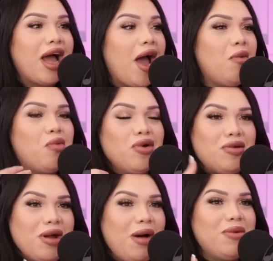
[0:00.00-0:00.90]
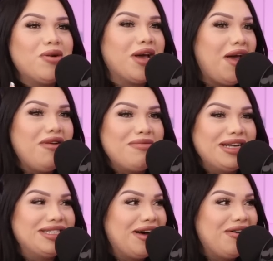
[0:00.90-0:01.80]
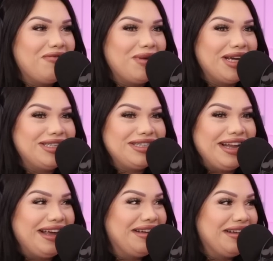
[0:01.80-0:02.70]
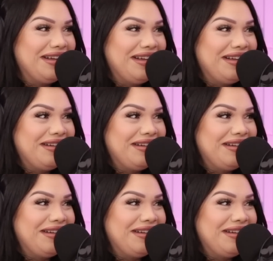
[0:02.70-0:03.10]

I would not be okay with myself, bitch. Like